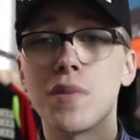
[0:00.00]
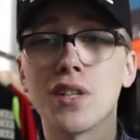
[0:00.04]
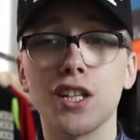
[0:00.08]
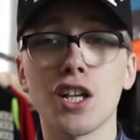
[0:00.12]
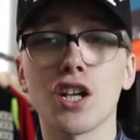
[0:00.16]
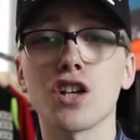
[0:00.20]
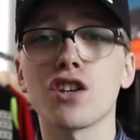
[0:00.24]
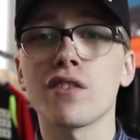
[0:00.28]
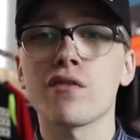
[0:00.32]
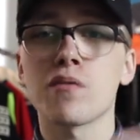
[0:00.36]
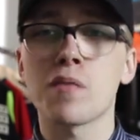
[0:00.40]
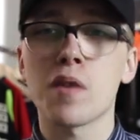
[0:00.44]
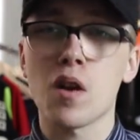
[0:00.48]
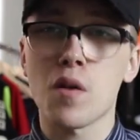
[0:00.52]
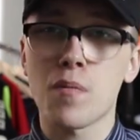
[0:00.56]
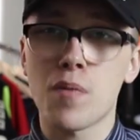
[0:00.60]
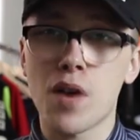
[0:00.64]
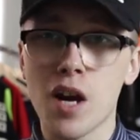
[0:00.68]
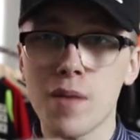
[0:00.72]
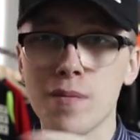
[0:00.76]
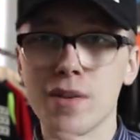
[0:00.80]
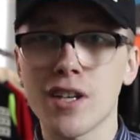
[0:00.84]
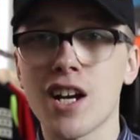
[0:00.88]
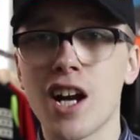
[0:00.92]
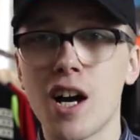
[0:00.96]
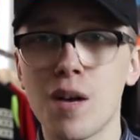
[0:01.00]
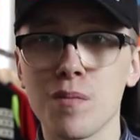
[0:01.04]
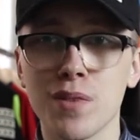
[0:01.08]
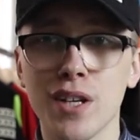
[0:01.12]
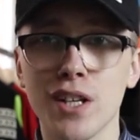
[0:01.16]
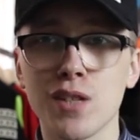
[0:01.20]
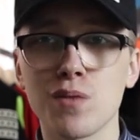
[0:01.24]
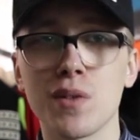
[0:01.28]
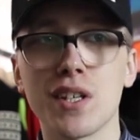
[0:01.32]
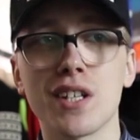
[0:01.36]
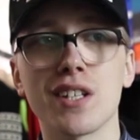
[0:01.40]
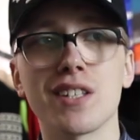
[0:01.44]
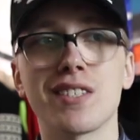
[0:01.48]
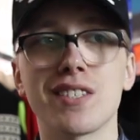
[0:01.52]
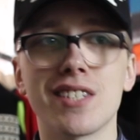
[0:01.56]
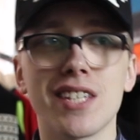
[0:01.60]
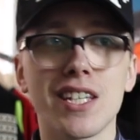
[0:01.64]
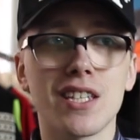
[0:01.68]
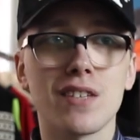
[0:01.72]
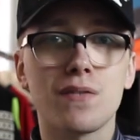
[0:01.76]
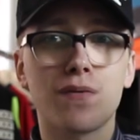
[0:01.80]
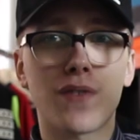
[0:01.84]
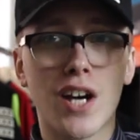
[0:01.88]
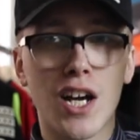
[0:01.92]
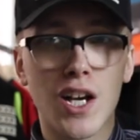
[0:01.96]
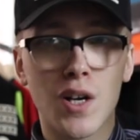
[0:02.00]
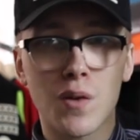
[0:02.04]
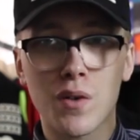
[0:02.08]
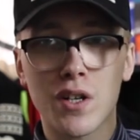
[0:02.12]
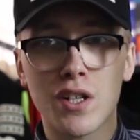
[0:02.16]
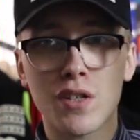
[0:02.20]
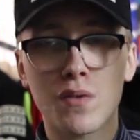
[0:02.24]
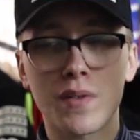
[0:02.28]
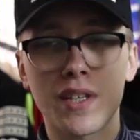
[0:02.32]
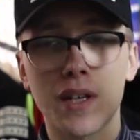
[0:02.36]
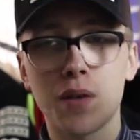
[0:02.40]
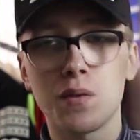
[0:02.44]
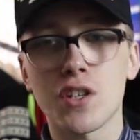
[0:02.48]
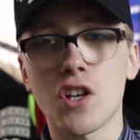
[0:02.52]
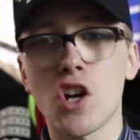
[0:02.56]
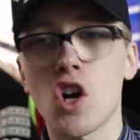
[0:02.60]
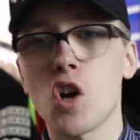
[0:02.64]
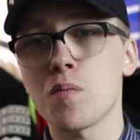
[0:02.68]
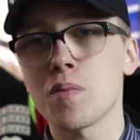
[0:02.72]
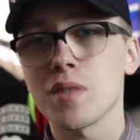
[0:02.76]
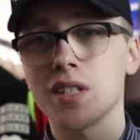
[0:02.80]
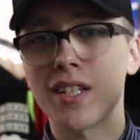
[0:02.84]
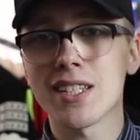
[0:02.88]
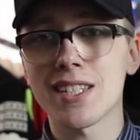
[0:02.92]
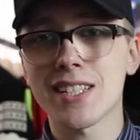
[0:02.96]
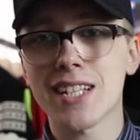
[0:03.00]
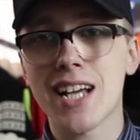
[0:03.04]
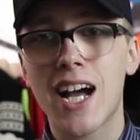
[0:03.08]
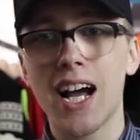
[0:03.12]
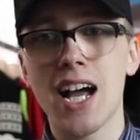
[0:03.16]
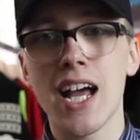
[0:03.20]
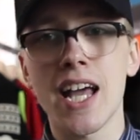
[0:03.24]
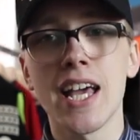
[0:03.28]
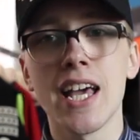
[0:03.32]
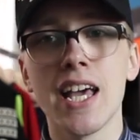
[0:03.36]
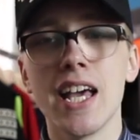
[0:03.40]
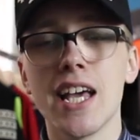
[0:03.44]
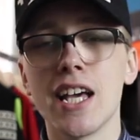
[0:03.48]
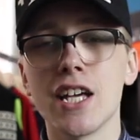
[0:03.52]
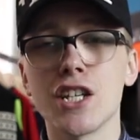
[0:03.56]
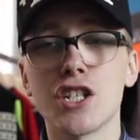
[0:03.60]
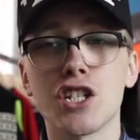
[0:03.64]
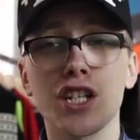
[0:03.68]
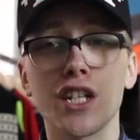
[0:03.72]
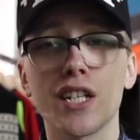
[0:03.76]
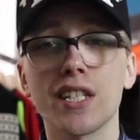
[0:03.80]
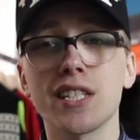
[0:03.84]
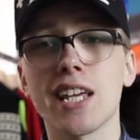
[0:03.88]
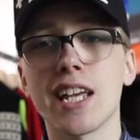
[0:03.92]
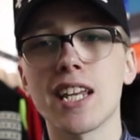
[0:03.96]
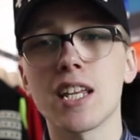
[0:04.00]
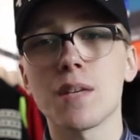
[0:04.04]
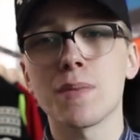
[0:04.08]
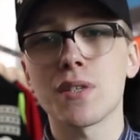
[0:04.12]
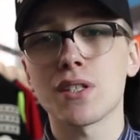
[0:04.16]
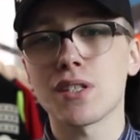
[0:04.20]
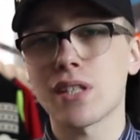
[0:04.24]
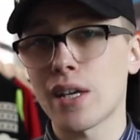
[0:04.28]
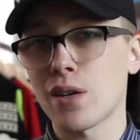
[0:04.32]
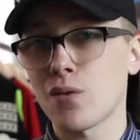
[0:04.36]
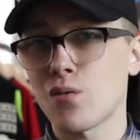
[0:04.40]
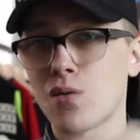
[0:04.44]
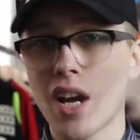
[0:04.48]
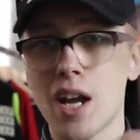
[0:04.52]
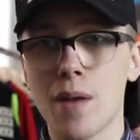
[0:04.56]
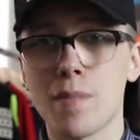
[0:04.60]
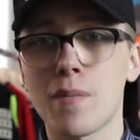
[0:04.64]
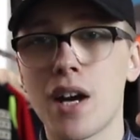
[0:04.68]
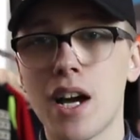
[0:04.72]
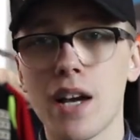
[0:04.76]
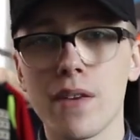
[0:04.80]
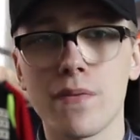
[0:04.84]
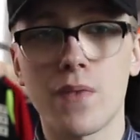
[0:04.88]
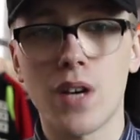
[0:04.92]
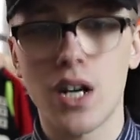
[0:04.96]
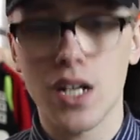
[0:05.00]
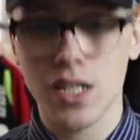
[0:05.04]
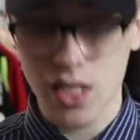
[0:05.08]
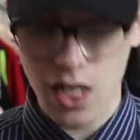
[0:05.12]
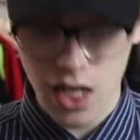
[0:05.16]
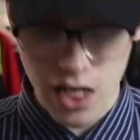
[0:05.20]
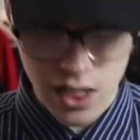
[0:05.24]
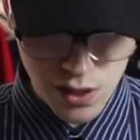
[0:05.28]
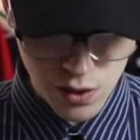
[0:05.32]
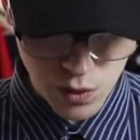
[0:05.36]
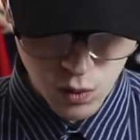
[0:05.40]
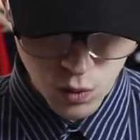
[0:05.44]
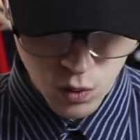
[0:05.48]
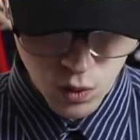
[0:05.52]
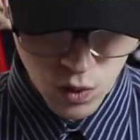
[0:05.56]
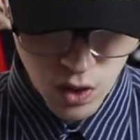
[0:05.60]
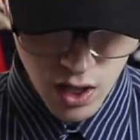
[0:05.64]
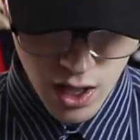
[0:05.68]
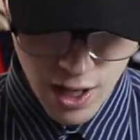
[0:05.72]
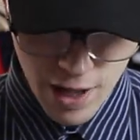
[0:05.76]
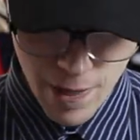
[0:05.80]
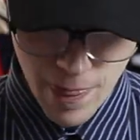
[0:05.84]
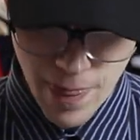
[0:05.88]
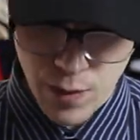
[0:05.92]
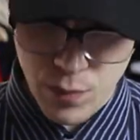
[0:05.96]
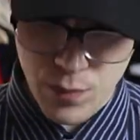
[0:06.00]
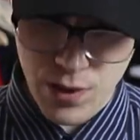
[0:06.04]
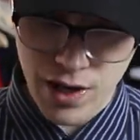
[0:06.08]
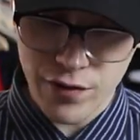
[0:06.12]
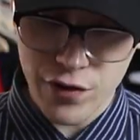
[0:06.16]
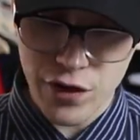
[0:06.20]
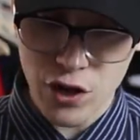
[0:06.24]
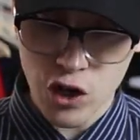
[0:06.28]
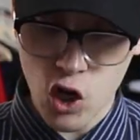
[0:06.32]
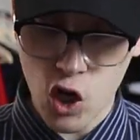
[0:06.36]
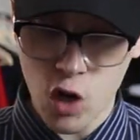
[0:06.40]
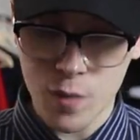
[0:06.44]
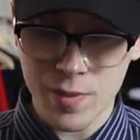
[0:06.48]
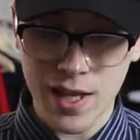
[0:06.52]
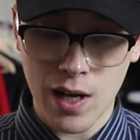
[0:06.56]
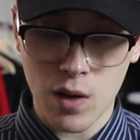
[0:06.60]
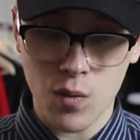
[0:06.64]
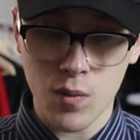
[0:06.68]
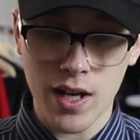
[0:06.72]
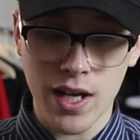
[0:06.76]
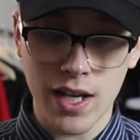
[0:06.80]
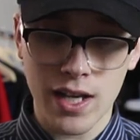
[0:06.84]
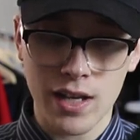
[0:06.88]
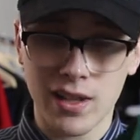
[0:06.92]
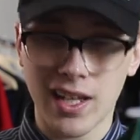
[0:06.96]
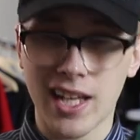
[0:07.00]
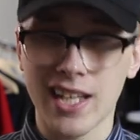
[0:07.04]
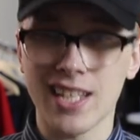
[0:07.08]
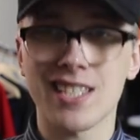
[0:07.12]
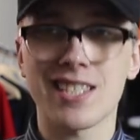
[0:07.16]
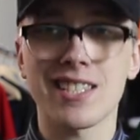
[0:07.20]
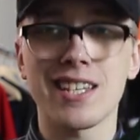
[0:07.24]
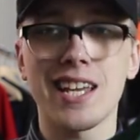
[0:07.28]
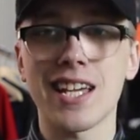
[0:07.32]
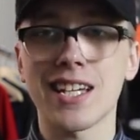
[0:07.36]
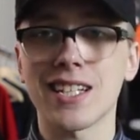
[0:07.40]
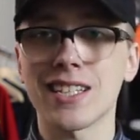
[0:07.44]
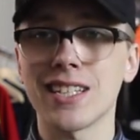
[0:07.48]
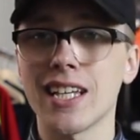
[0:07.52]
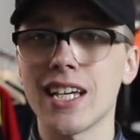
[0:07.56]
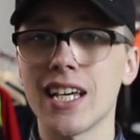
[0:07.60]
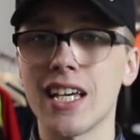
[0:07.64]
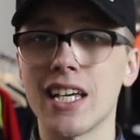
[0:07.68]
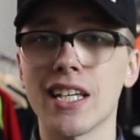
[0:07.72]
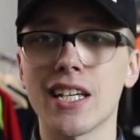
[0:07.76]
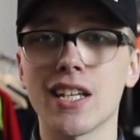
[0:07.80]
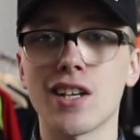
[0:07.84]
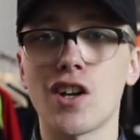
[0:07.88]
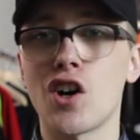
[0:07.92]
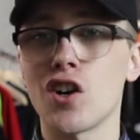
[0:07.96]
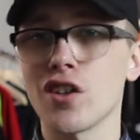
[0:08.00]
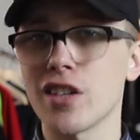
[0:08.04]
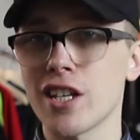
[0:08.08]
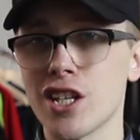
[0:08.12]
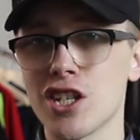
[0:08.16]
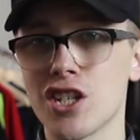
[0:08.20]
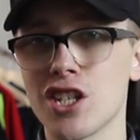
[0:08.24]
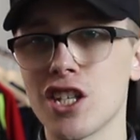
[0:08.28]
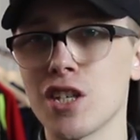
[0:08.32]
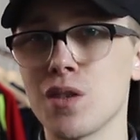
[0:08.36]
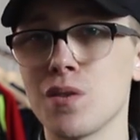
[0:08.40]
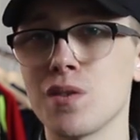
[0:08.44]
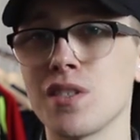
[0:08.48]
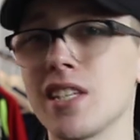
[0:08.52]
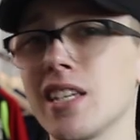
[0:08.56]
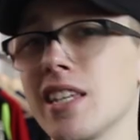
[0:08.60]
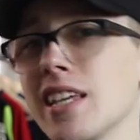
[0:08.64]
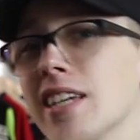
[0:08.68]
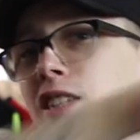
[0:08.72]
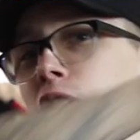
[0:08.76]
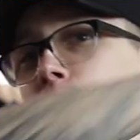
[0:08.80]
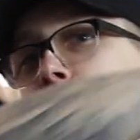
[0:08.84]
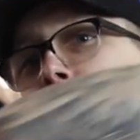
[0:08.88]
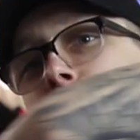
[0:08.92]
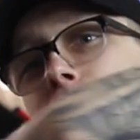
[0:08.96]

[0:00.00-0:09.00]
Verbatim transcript: But luckily from our apartment complex, we could see the fireworks when they would go up in the sky. And Cheney Stadium is like right by Foss High School. And whenever you go up that way, like Snake Lake and all that shit. You see like the